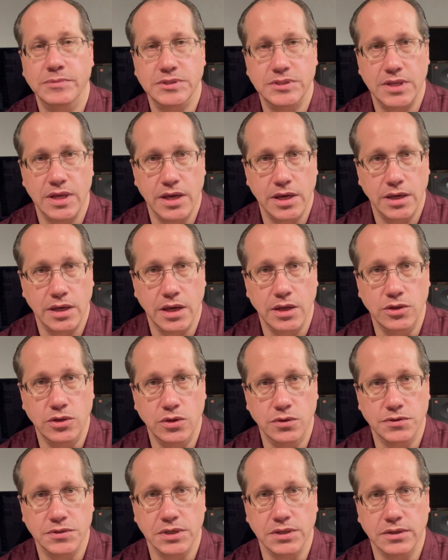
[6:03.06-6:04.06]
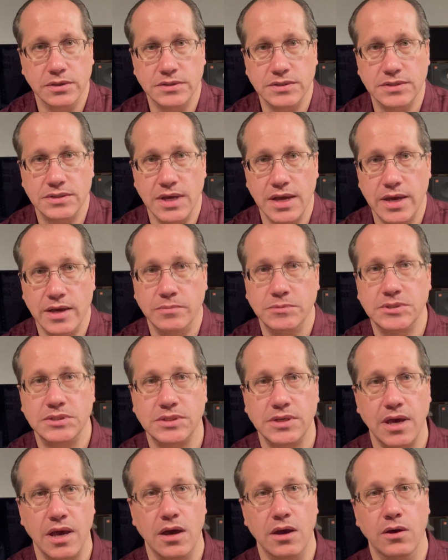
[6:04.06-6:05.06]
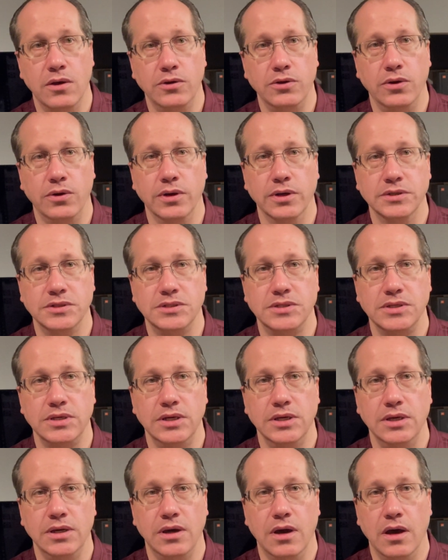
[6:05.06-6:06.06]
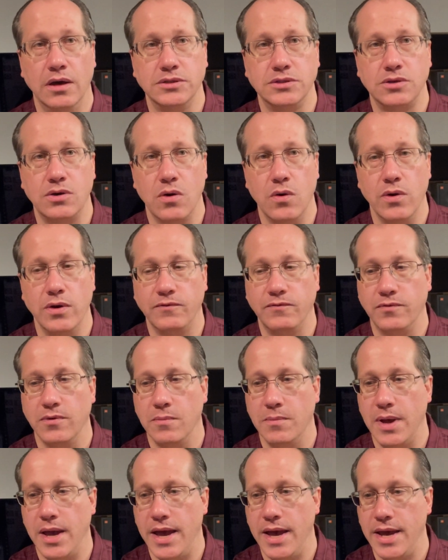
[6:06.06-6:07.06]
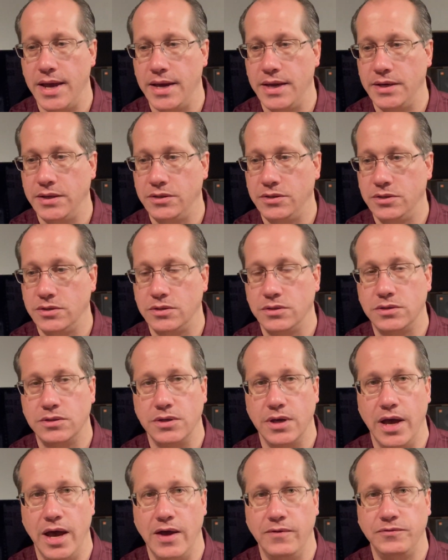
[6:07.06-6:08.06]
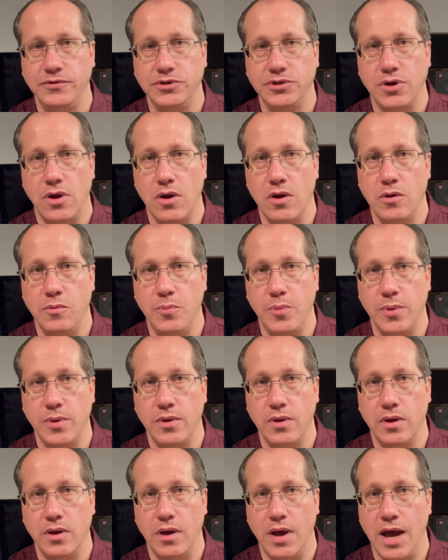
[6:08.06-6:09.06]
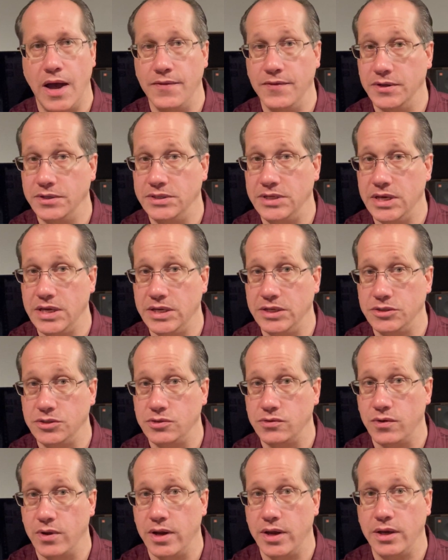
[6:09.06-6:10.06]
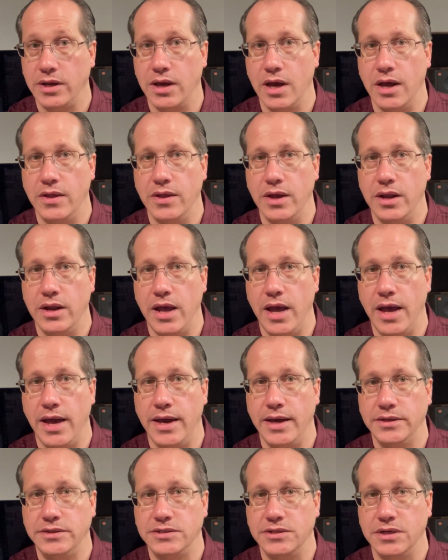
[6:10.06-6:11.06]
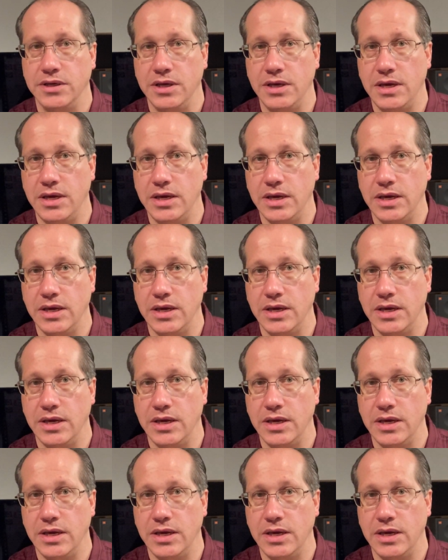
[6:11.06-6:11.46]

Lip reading: staying and using the same scale. You're going to see us going from A to F sharp on the D string and then A to E.